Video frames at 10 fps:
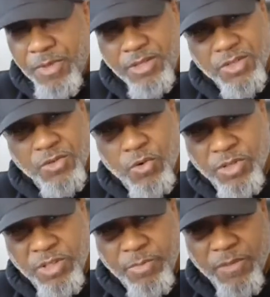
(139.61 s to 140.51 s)
this is
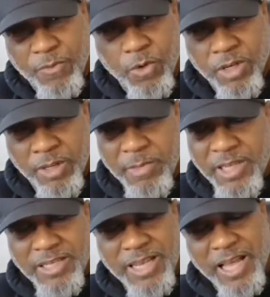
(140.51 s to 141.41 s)
going to be for a
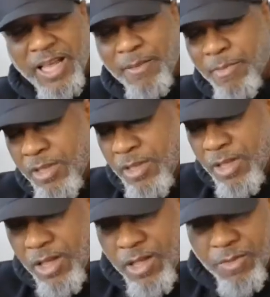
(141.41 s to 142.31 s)
limited time.
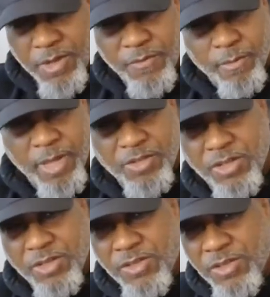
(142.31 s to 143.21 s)
Uh, the
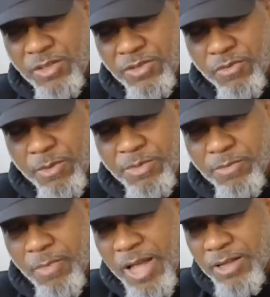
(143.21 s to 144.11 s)
information is in the
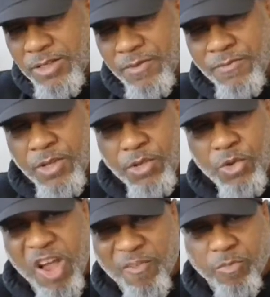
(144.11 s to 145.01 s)
description box. If
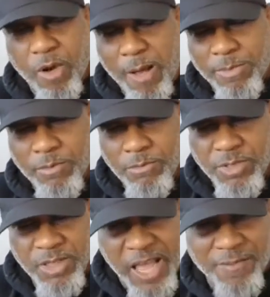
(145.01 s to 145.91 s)
you have
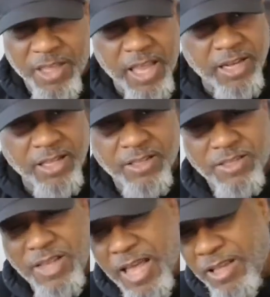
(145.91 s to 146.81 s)
problems navigating the
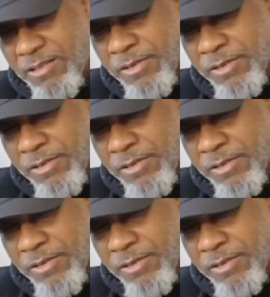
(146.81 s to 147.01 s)
site,